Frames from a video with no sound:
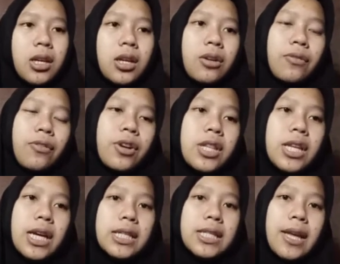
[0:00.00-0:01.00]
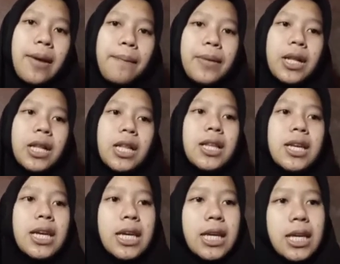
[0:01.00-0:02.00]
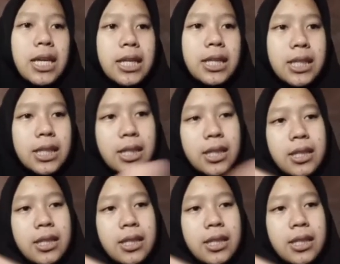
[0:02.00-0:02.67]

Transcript: For the example this